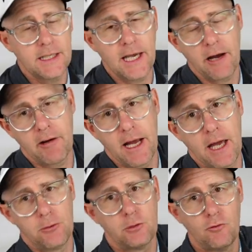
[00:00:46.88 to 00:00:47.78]
carry
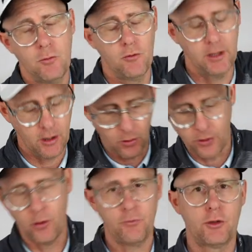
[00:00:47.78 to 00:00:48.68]
handles for moving it on
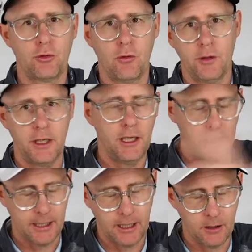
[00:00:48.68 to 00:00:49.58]
and off the trolley and in
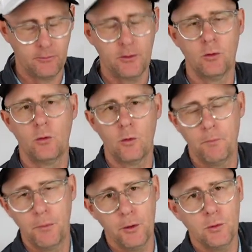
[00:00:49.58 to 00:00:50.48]
and out of your
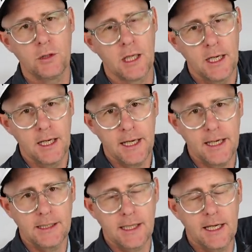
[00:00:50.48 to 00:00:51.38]
boot.
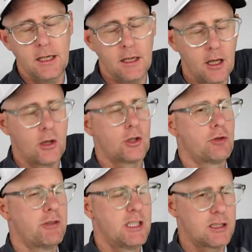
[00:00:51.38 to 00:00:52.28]
It's a
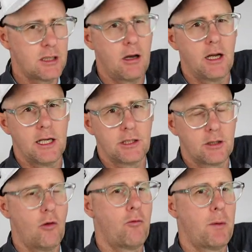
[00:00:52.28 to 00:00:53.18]
luxury, stylish
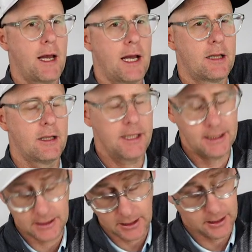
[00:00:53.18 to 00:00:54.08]
golf bag that
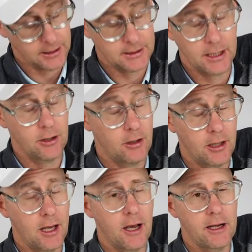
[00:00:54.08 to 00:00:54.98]
is, like I said
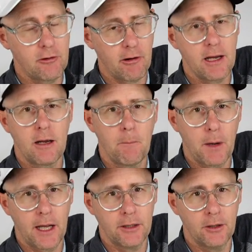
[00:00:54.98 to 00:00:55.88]
earlier, a great
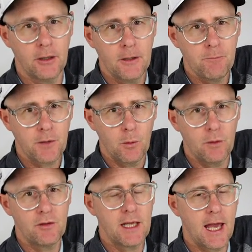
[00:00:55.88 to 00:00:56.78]
companion
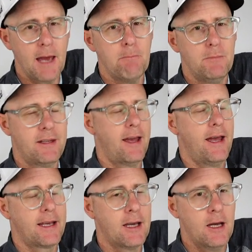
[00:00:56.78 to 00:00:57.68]
with the
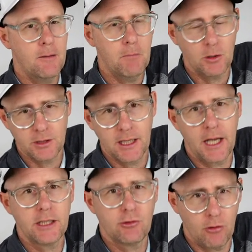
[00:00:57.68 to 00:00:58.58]
M-Tech
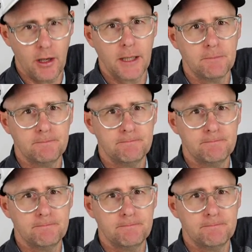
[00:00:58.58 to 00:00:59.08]
Motocaddy Trolley.